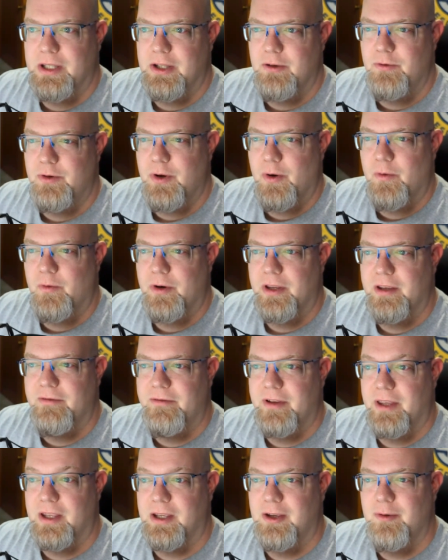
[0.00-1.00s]
you don't really
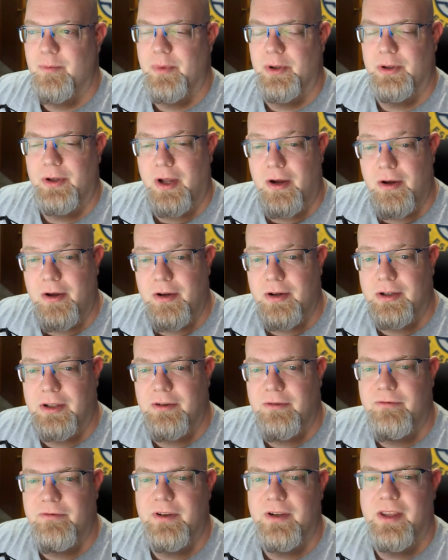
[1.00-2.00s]
feel like you belong. You
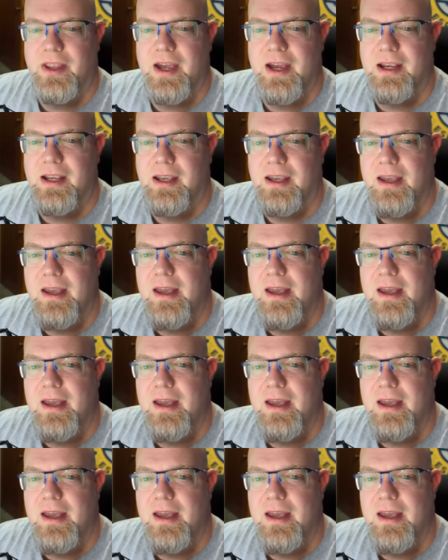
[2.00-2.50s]
feel like